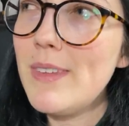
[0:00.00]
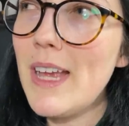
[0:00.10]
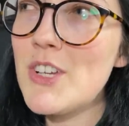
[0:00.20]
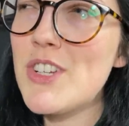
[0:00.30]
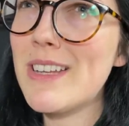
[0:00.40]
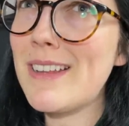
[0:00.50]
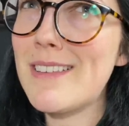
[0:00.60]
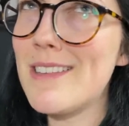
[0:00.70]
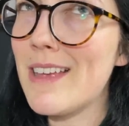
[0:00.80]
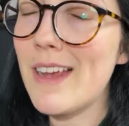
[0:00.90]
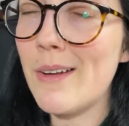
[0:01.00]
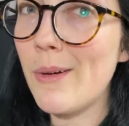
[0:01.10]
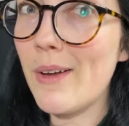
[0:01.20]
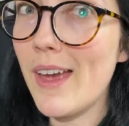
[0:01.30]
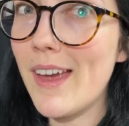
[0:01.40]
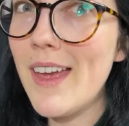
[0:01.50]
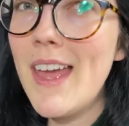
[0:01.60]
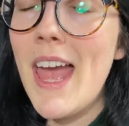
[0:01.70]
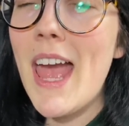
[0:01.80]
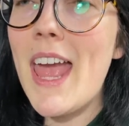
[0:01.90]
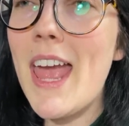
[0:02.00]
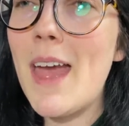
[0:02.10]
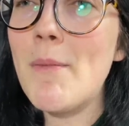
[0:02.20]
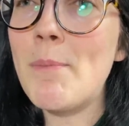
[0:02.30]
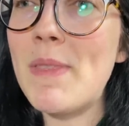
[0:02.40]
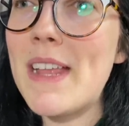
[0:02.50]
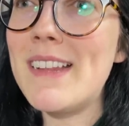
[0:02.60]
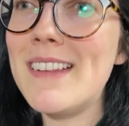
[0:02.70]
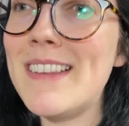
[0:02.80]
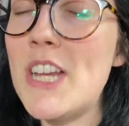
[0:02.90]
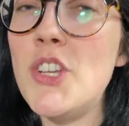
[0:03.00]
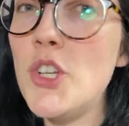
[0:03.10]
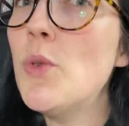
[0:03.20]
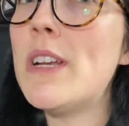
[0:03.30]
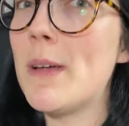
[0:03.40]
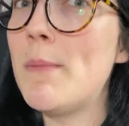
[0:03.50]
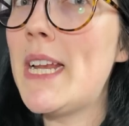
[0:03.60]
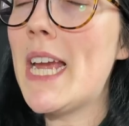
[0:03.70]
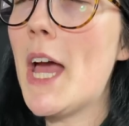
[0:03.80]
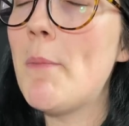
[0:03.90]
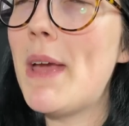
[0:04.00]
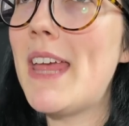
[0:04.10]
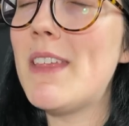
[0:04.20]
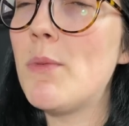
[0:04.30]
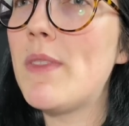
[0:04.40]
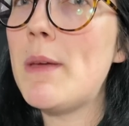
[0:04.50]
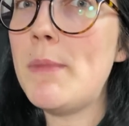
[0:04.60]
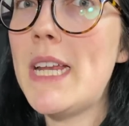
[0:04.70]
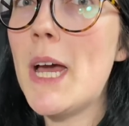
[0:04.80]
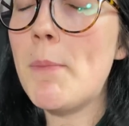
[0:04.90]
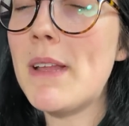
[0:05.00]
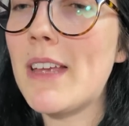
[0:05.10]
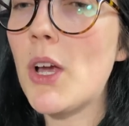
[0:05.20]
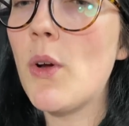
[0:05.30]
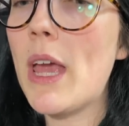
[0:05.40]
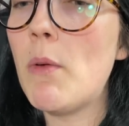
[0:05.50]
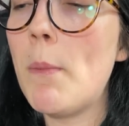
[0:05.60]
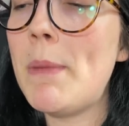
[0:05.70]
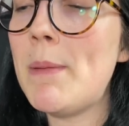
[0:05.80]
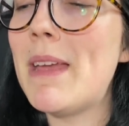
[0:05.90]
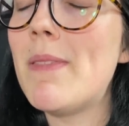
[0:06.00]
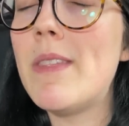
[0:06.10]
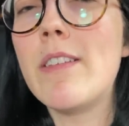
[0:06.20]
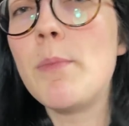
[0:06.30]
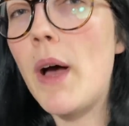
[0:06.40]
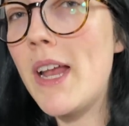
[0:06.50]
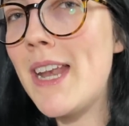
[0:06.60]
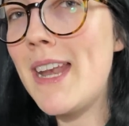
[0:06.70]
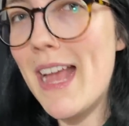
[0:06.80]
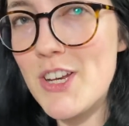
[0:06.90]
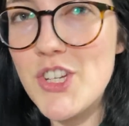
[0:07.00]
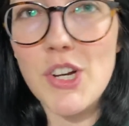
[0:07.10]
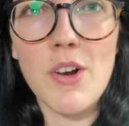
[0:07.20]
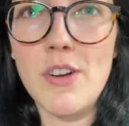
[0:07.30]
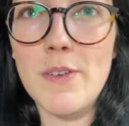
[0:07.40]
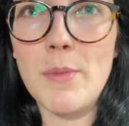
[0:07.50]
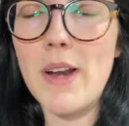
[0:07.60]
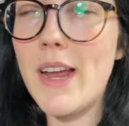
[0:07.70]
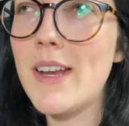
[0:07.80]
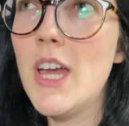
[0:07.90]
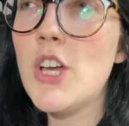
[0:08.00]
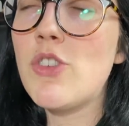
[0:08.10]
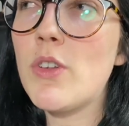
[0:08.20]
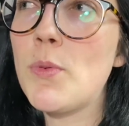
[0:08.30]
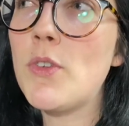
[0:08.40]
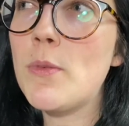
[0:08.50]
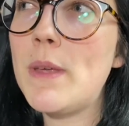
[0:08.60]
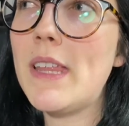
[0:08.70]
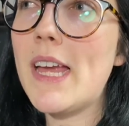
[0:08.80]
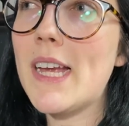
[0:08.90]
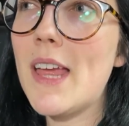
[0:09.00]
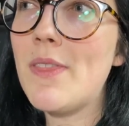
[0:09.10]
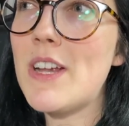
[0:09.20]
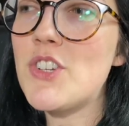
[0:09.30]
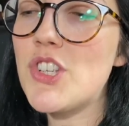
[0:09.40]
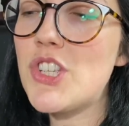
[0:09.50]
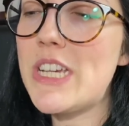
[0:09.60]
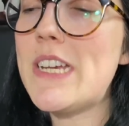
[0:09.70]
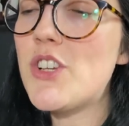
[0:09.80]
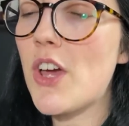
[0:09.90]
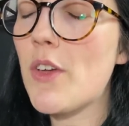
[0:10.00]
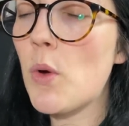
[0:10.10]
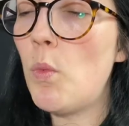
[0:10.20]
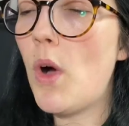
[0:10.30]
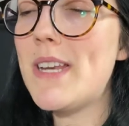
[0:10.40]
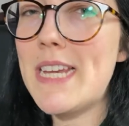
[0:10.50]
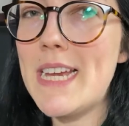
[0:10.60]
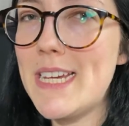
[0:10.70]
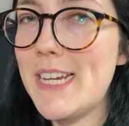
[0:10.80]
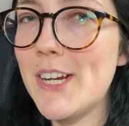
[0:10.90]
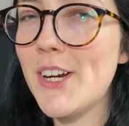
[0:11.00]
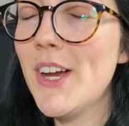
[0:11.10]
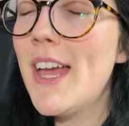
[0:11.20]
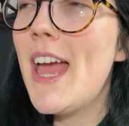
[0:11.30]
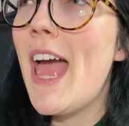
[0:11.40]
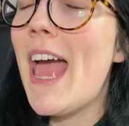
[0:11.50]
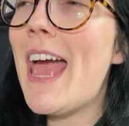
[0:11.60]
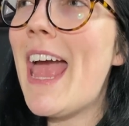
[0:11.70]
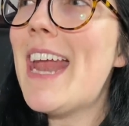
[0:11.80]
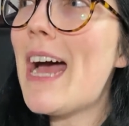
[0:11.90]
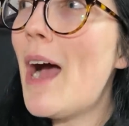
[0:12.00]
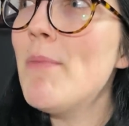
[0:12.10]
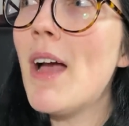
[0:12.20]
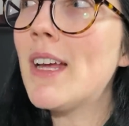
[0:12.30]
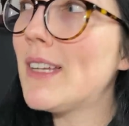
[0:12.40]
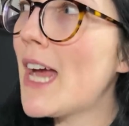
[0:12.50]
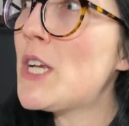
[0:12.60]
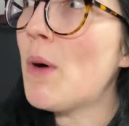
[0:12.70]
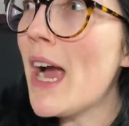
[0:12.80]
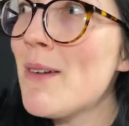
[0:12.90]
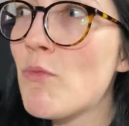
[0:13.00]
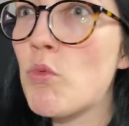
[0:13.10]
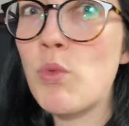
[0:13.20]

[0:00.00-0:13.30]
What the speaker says: And she's like, that's insane, okay. And but then they do end up meeting up, and then when they meet up, it's like, okay, well, meet me at this spot next year on November 9th. So it's supposed to be like they just see each other one day a year, and I'm not gonna lie to you, I am